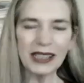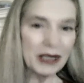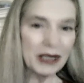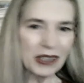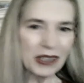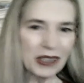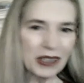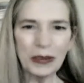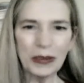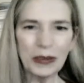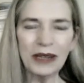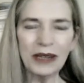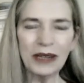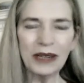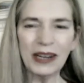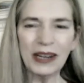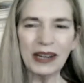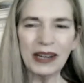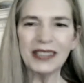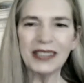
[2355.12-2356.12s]
$10 that
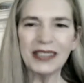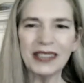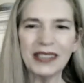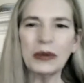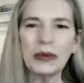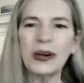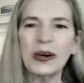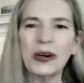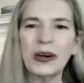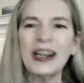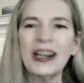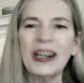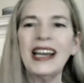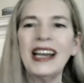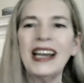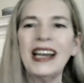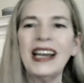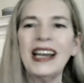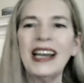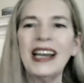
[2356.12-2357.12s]
you have to invest, but
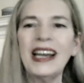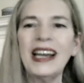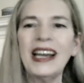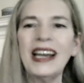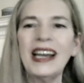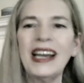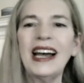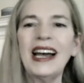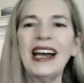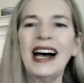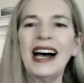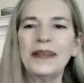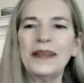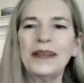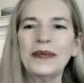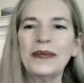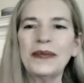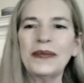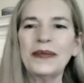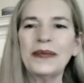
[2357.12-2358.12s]
you're going to be raising
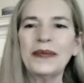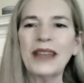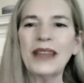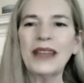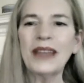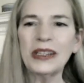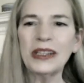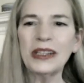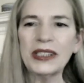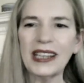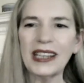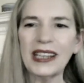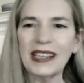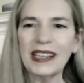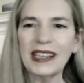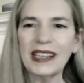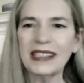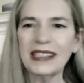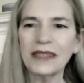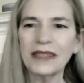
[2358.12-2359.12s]
more.
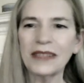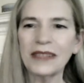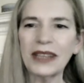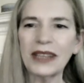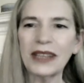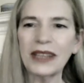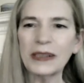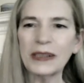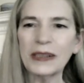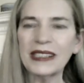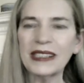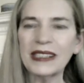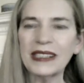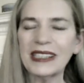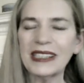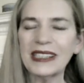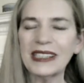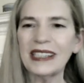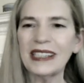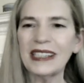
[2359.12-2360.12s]
How can you
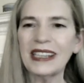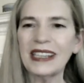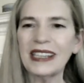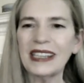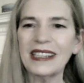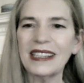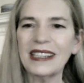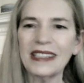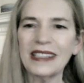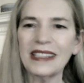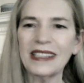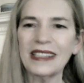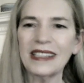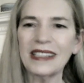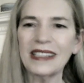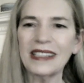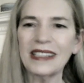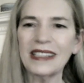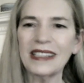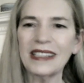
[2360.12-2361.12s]
originate these
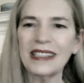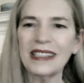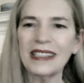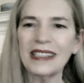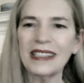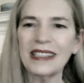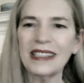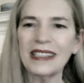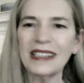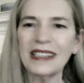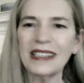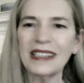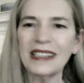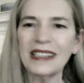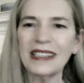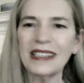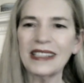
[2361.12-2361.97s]
investments in